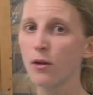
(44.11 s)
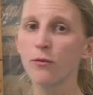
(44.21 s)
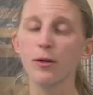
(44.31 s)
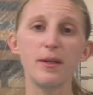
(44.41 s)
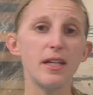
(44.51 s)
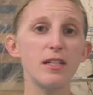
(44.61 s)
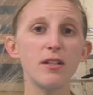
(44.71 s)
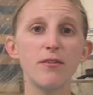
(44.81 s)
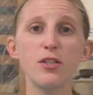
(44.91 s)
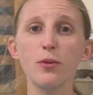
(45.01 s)
From an
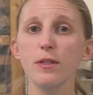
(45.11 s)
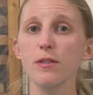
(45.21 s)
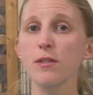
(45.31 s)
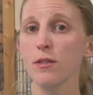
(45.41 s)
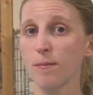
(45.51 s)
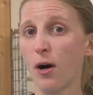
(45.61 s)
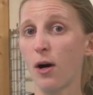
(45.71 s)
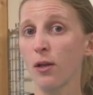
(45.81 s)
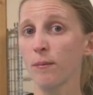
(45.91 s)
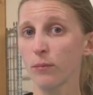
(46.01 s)
individual's
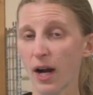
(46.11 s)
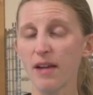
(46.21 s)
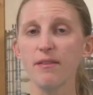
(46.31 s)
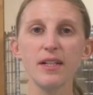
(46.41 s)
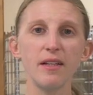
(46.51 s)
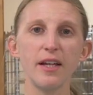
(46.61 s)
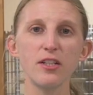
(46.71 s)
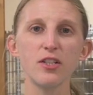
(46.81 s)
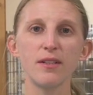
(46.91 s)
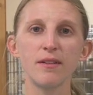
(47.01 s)
small private
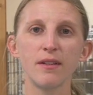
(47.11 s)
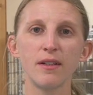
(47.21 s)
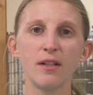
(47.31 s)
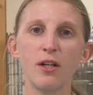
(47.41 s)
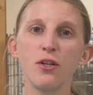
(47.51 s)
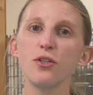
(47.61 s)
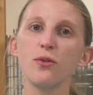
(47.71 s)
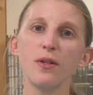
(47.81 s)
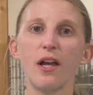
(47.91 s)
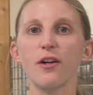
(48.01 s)
collection
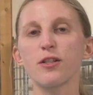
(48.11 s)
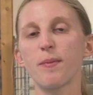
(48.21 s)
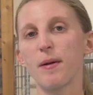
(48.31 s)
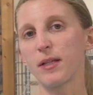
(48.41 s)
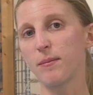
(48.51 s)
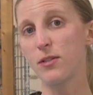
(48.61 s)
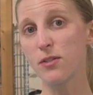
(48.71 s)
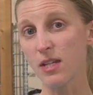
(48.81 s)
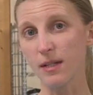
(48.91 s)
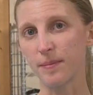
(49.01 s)
to a large public
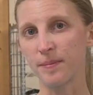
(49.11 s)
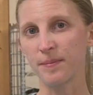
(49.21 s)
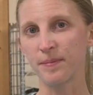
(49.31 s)
museum.